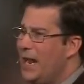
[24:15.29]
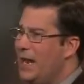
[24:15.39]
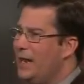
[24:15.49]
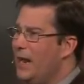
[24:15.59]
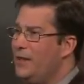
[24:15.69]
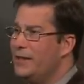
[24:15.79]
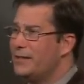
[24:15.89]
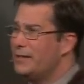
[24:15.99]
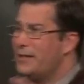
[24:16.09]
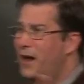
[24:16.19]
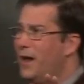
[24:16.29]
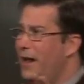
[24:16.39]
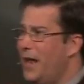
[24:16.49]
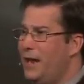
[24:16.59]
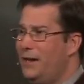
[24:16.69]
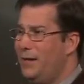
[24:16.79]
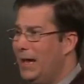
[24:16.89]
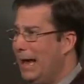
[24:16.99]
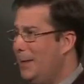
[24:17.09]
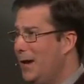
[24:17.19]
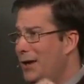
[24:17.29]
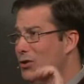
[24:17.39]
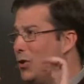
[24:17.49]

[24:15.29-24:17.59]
And, and this is not a, hey man,